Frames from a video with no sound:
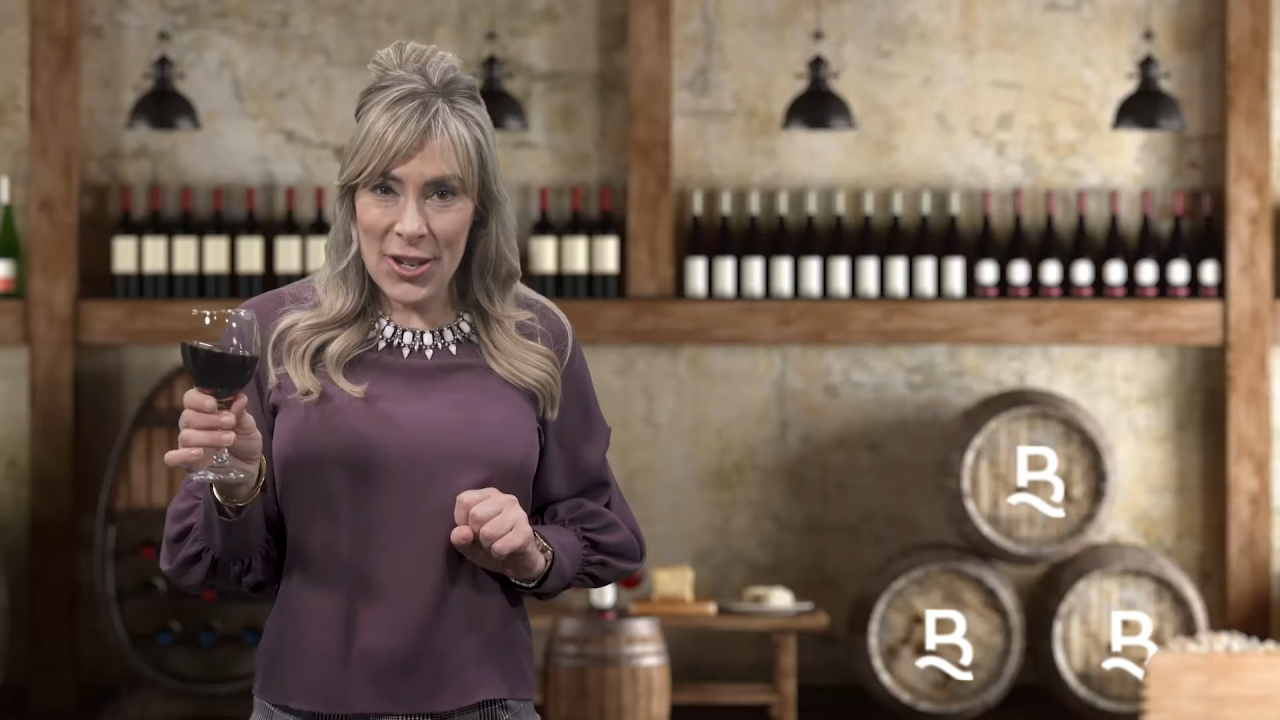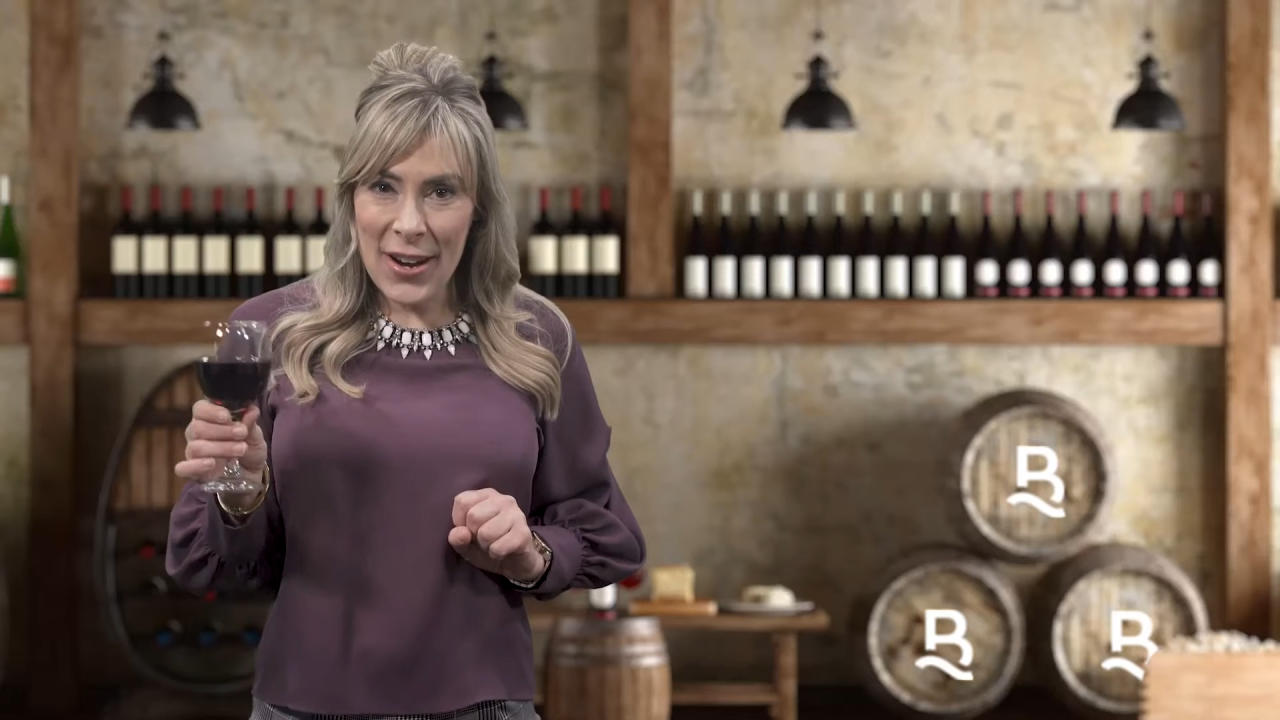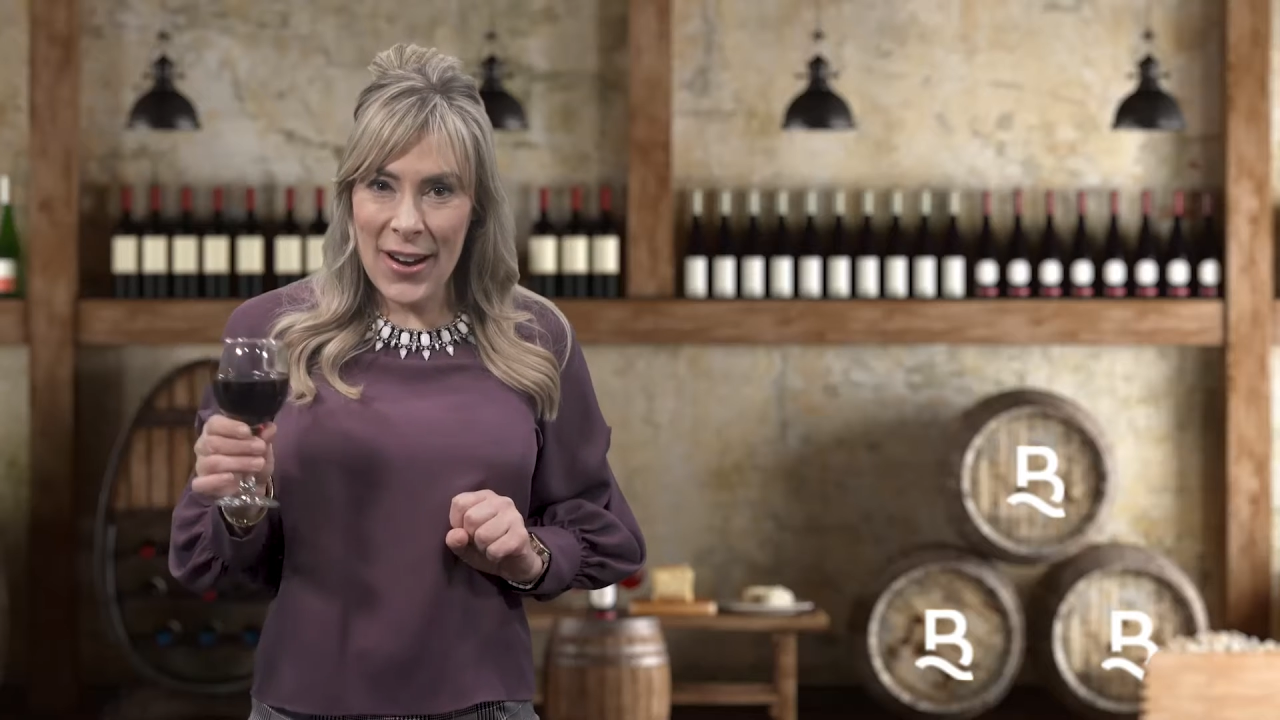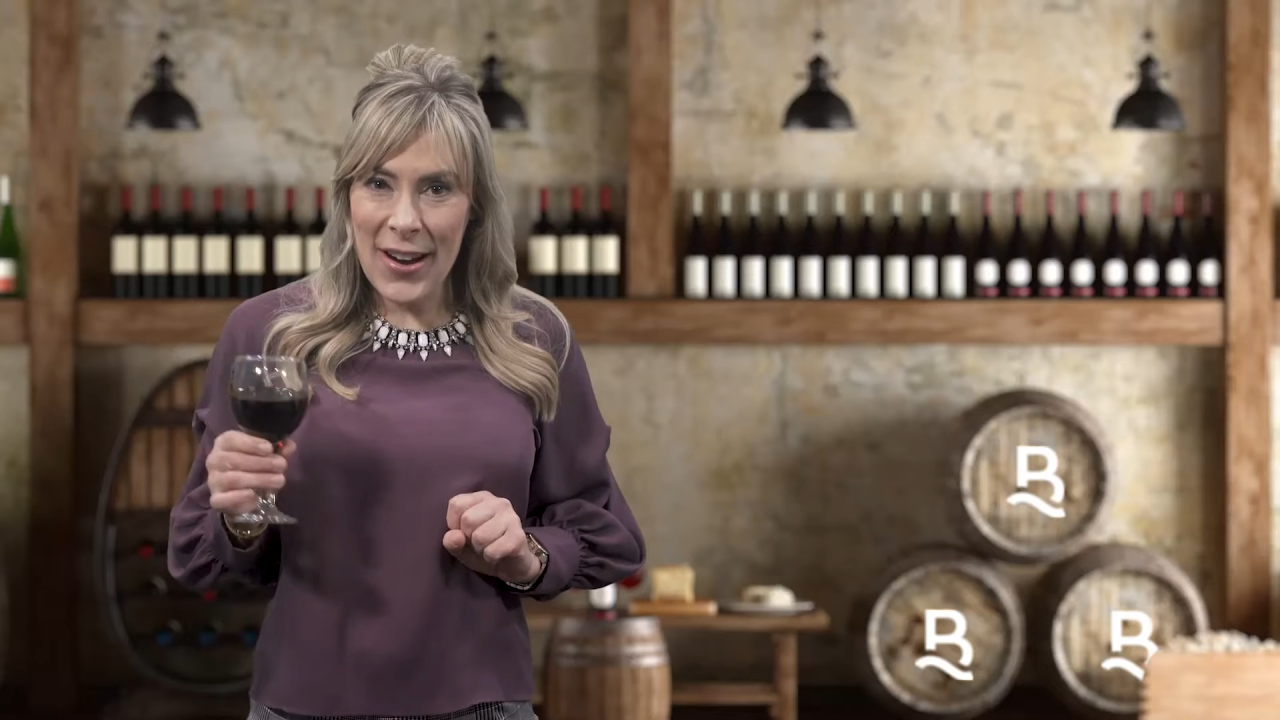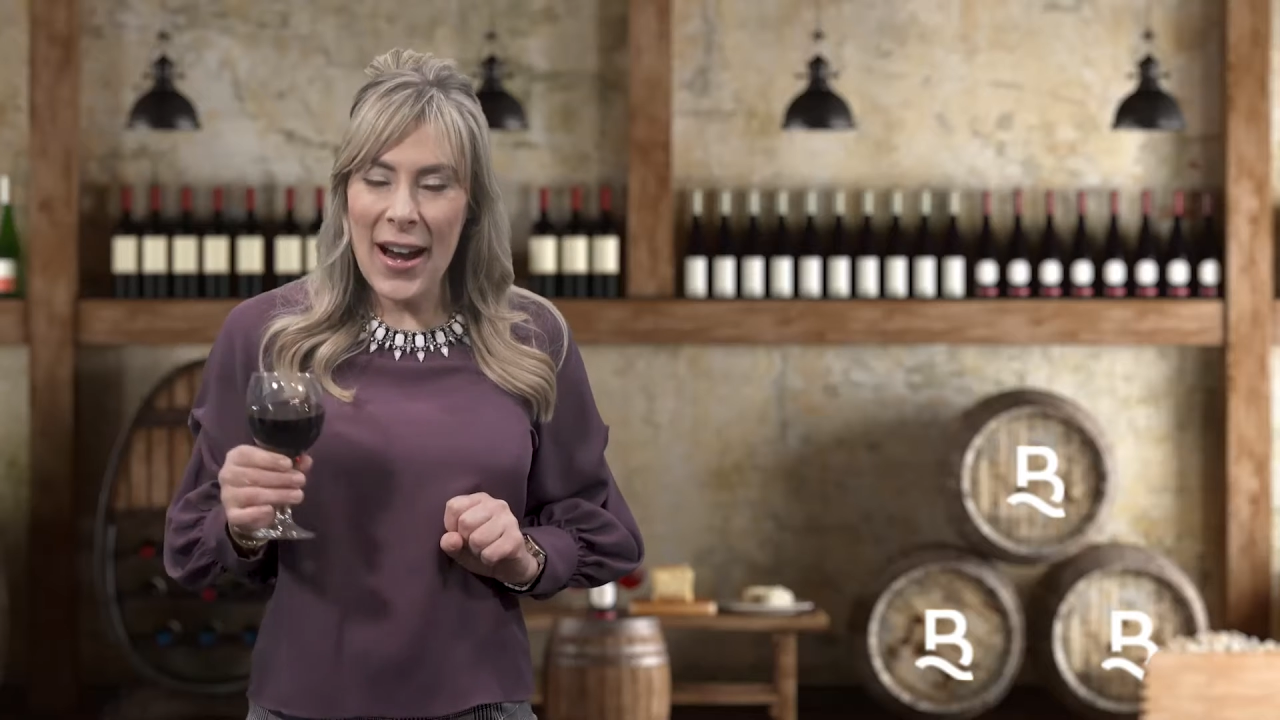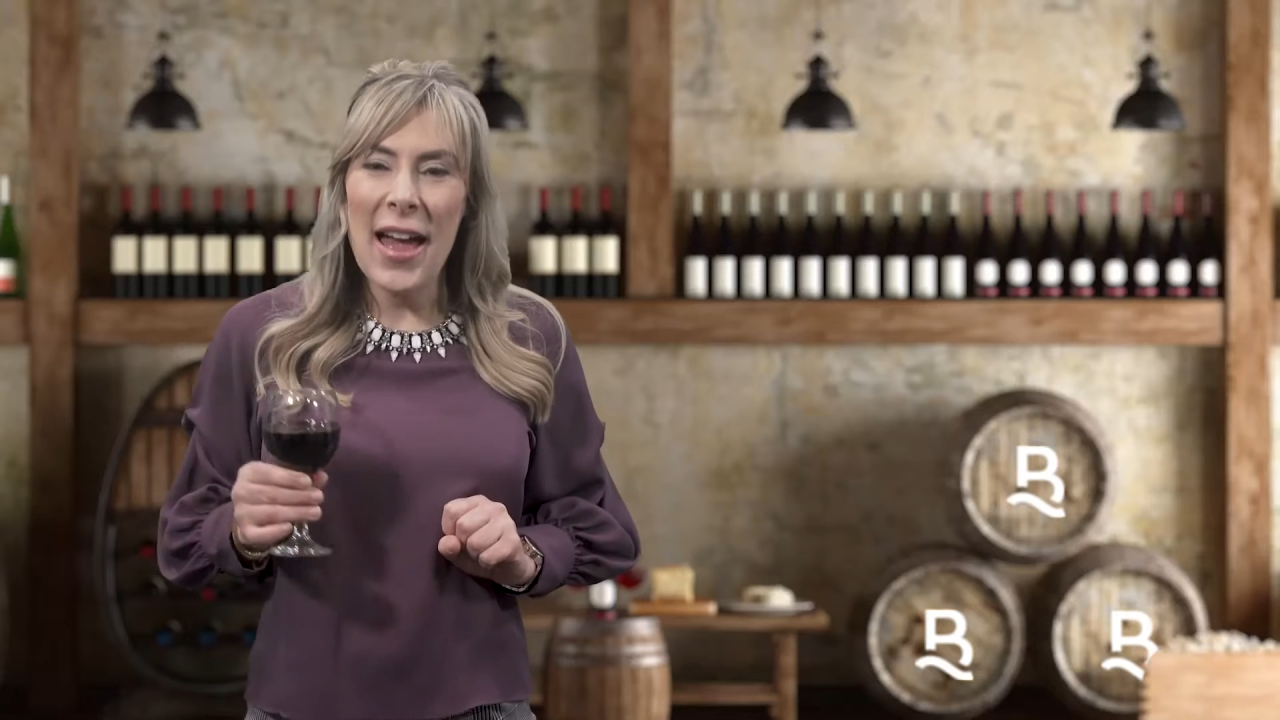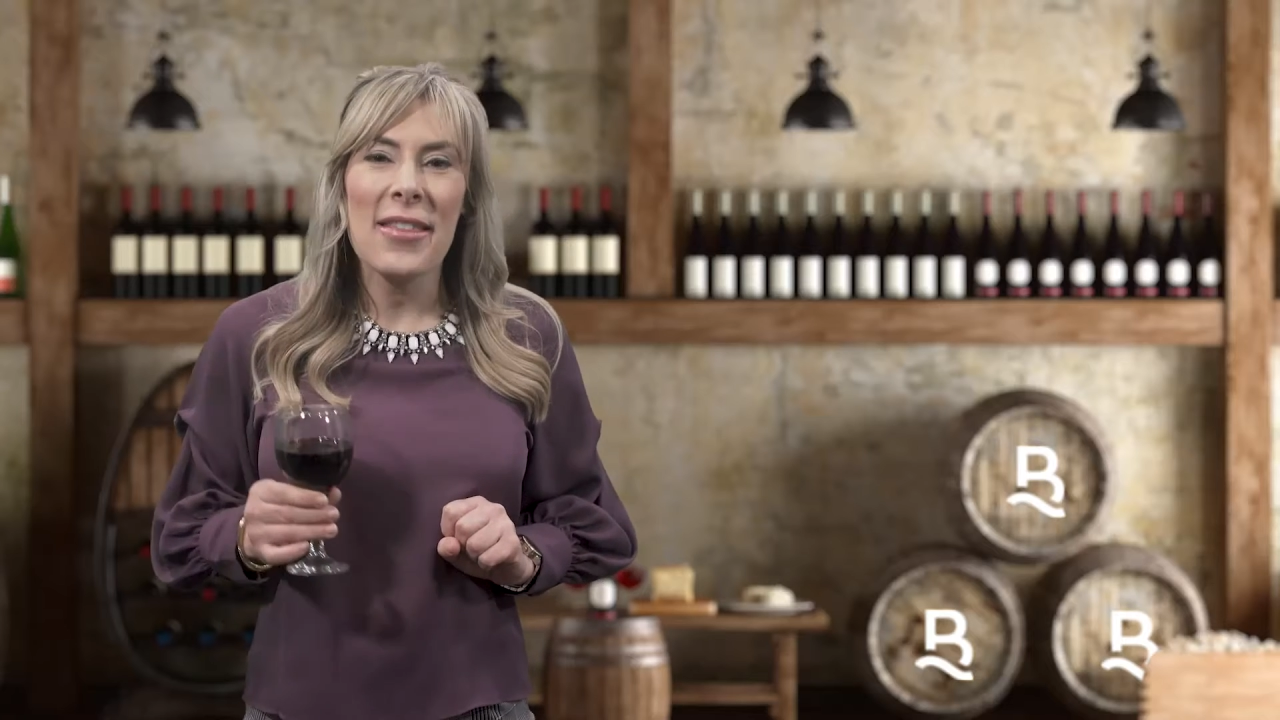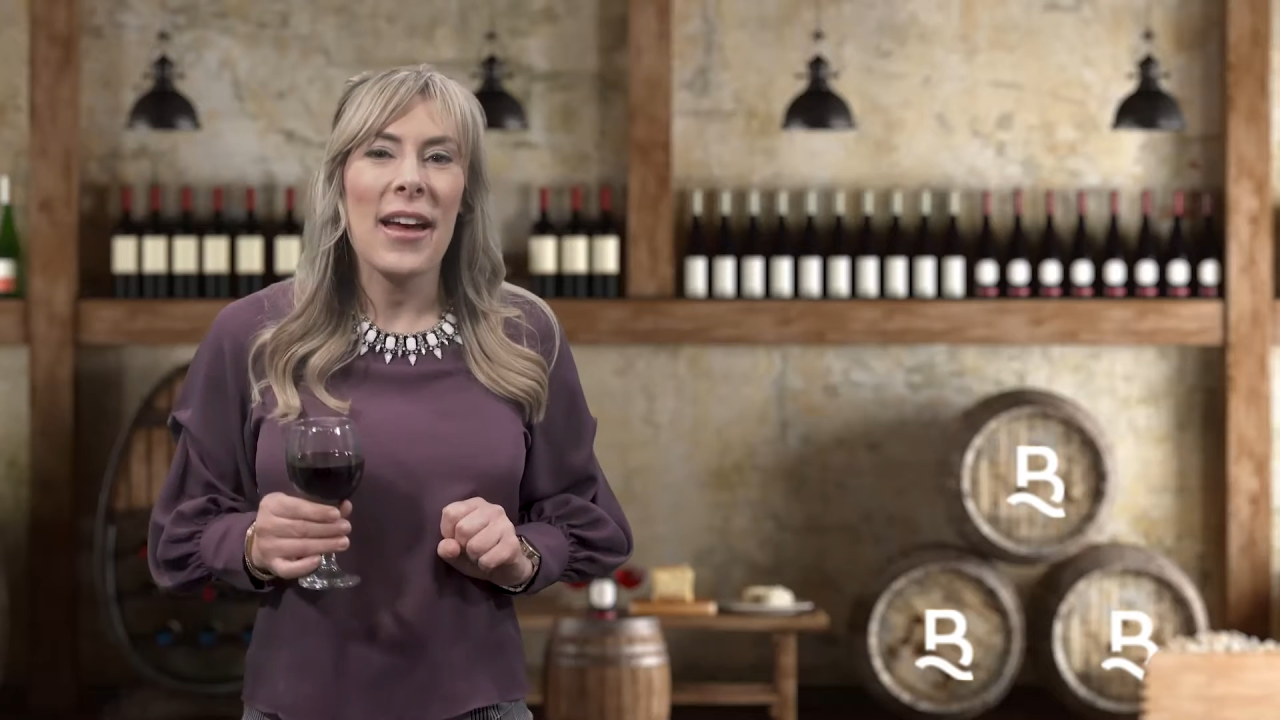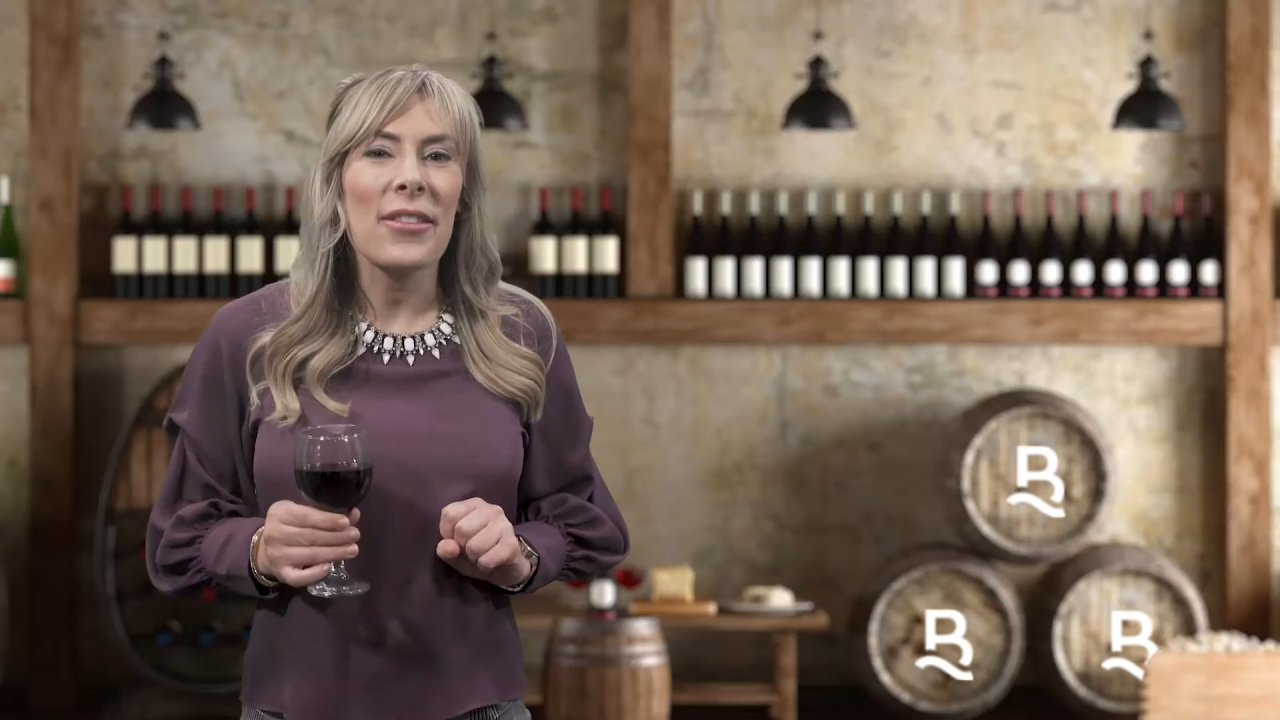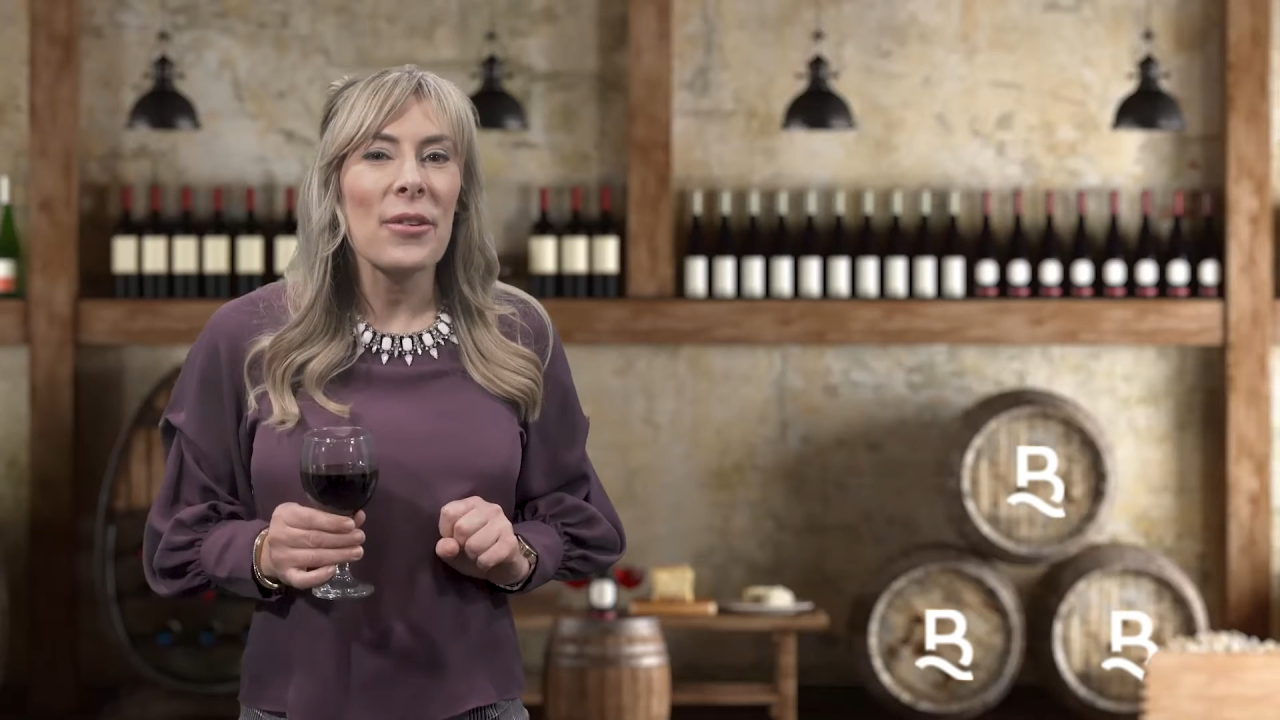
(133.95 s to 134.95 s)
that